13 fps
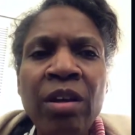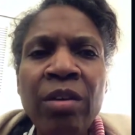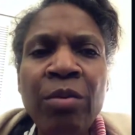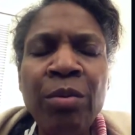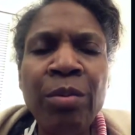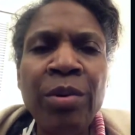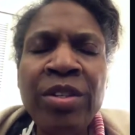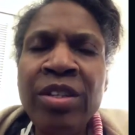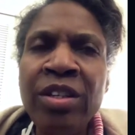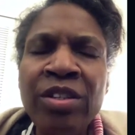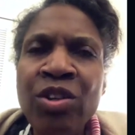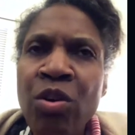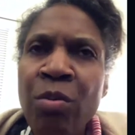
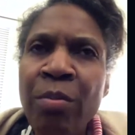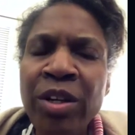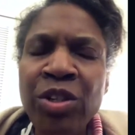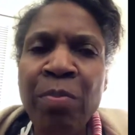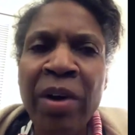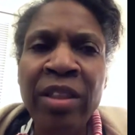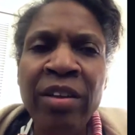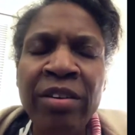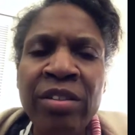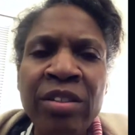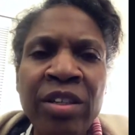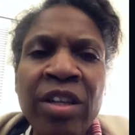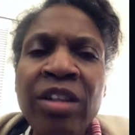Wasn't so much by their
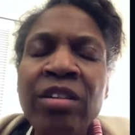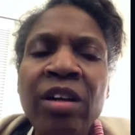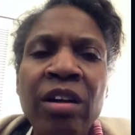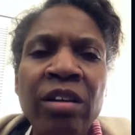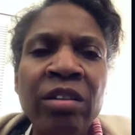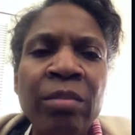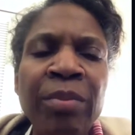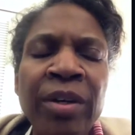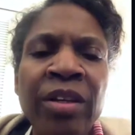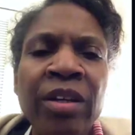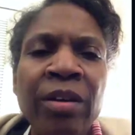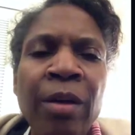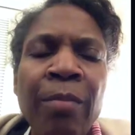skin color, but
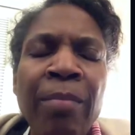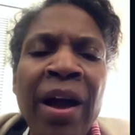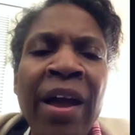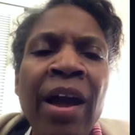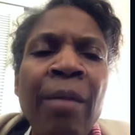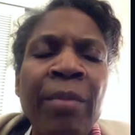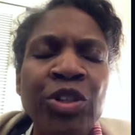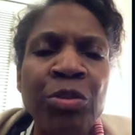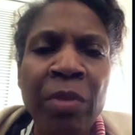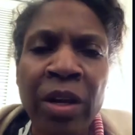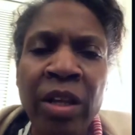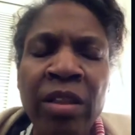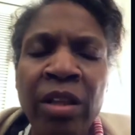by how much
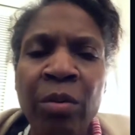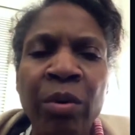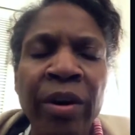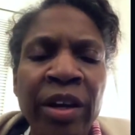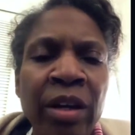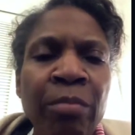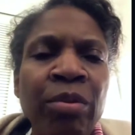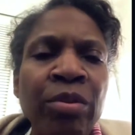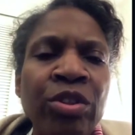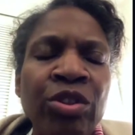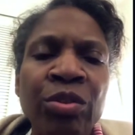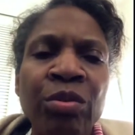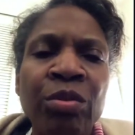money they were able
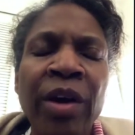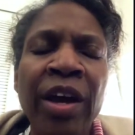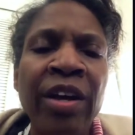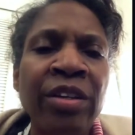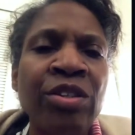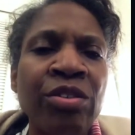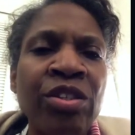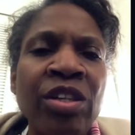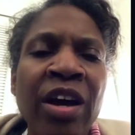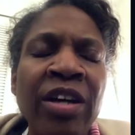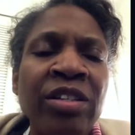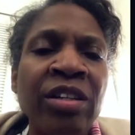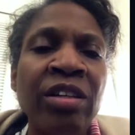to
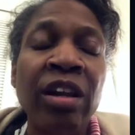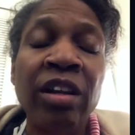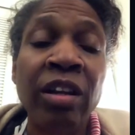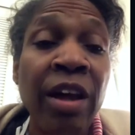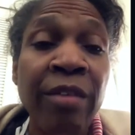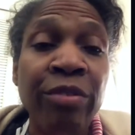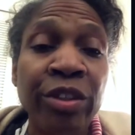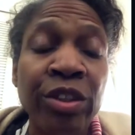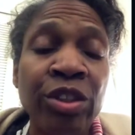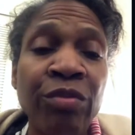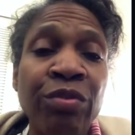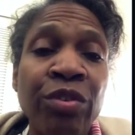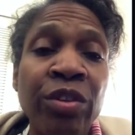exercise and leverage
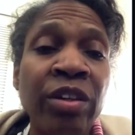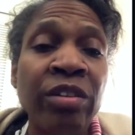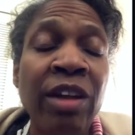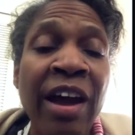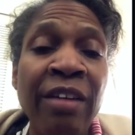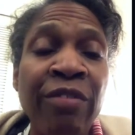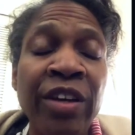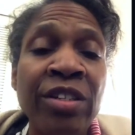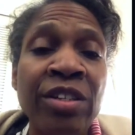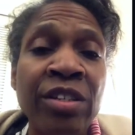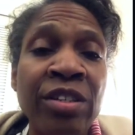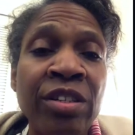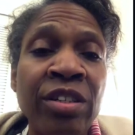for their life
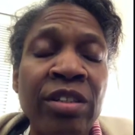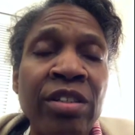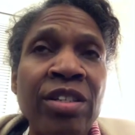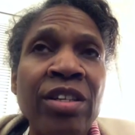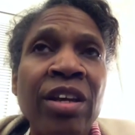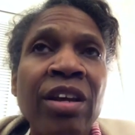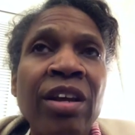existence.